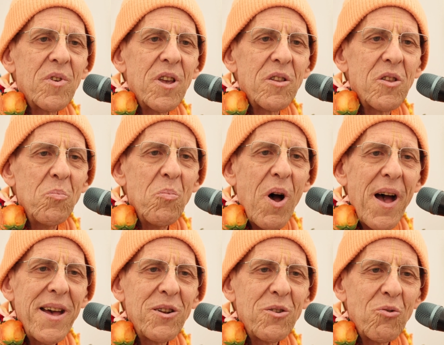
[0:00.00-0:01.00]
The
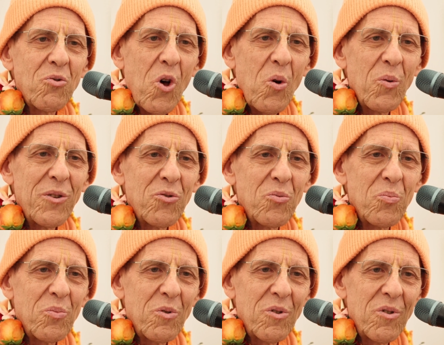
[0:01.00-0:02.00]
mind is always
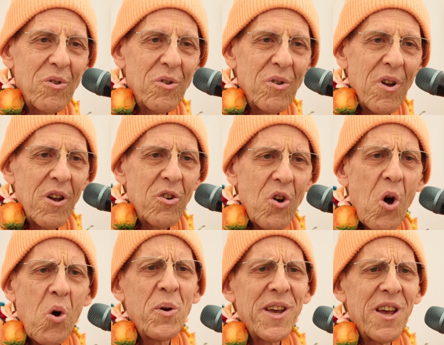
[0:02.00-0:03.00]

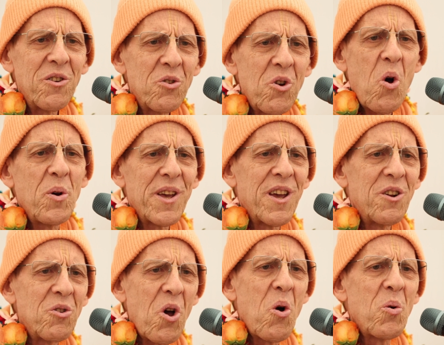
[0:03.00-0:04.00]
going and going
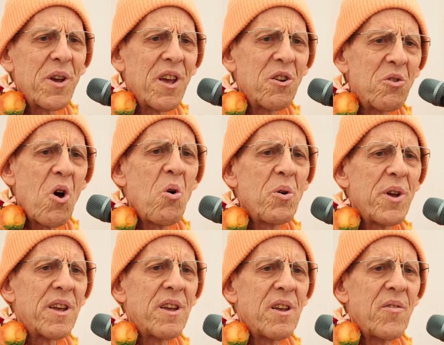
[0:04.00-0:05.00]
and going and going.
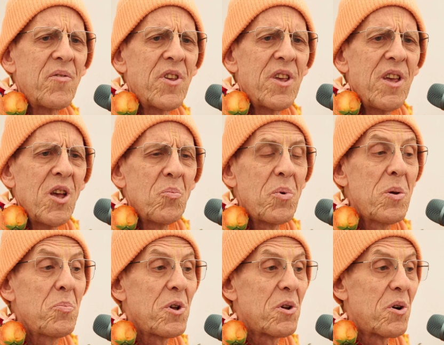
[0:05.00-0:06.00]

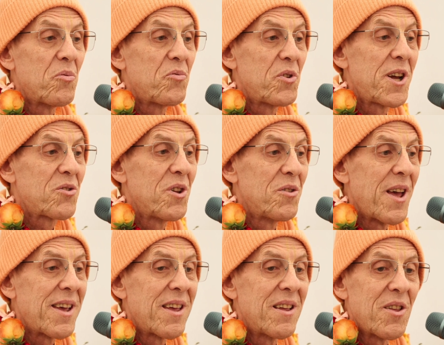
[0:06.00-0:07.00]
People are afflicted,
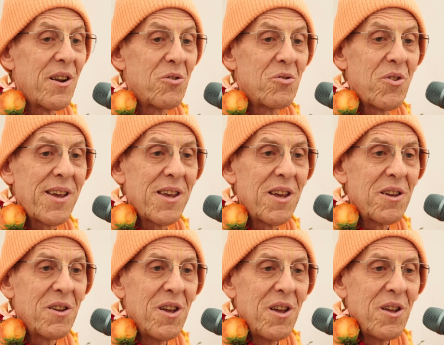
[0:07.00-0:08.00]
they're
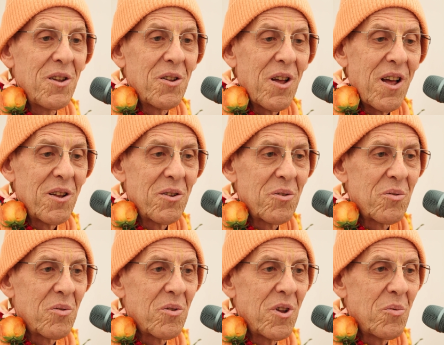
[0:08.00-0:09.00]
taking
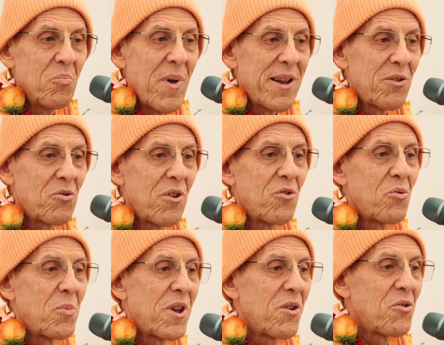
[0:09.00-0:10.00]
medicines
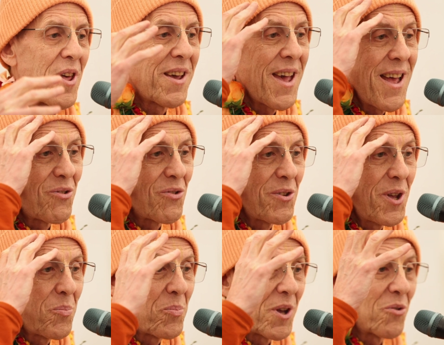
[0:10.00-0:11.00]
because they can't
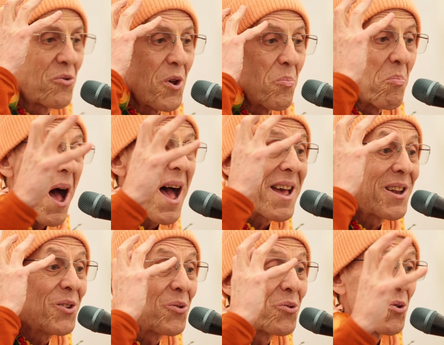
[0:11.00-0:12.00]
sleep, because their
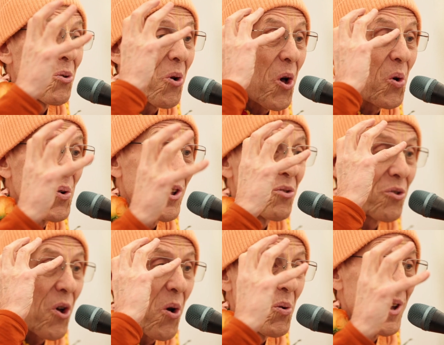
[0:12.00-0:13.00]
minds are always
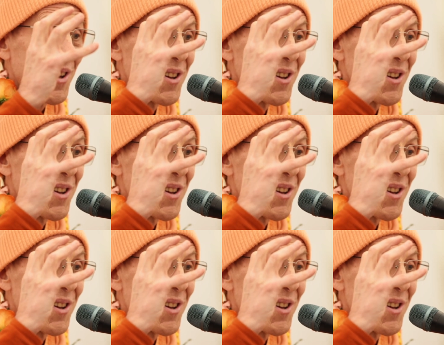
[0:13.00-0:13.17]
going.